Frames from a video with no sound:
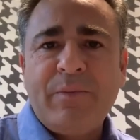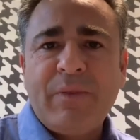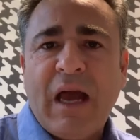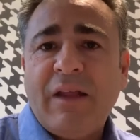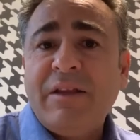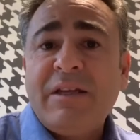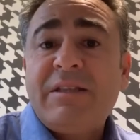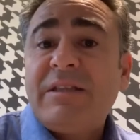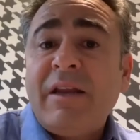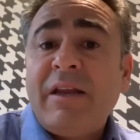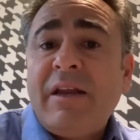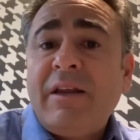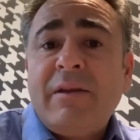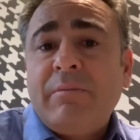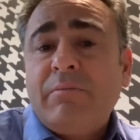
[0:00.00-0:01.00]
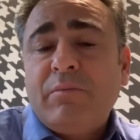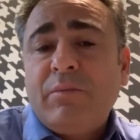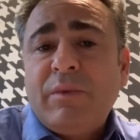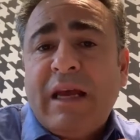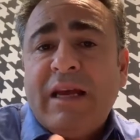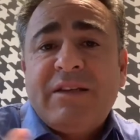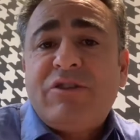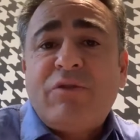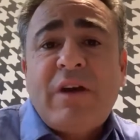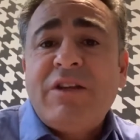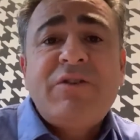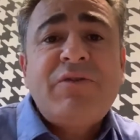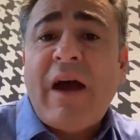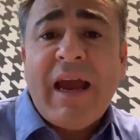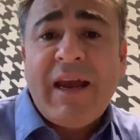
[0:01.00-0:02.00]
understanding strength
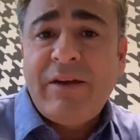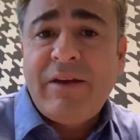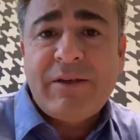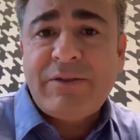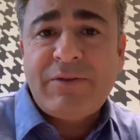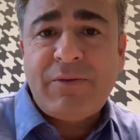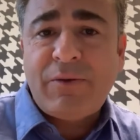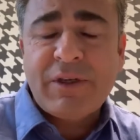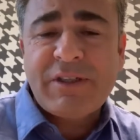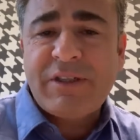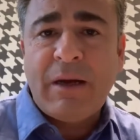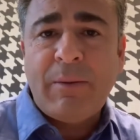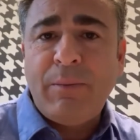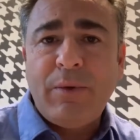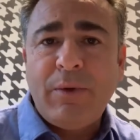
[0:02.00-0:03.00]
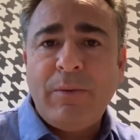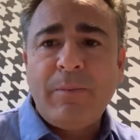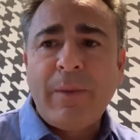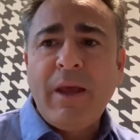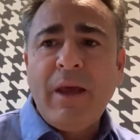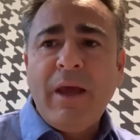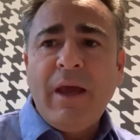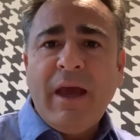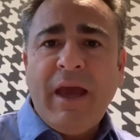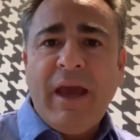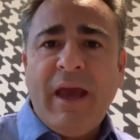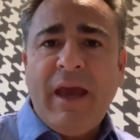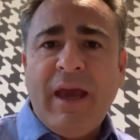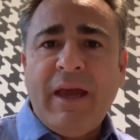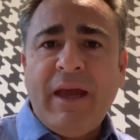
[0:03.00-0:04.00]
finders, for example,
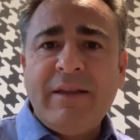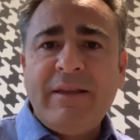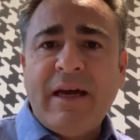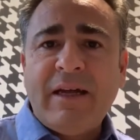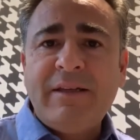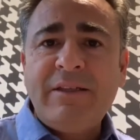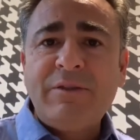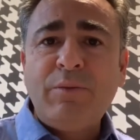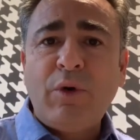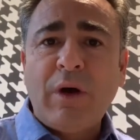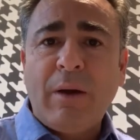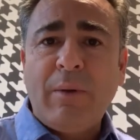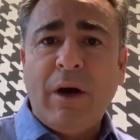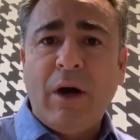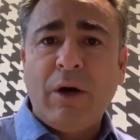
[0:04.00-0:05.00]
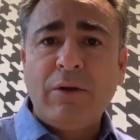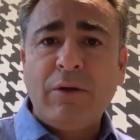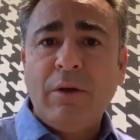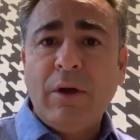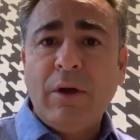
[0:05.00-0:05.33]
yeah. That is more about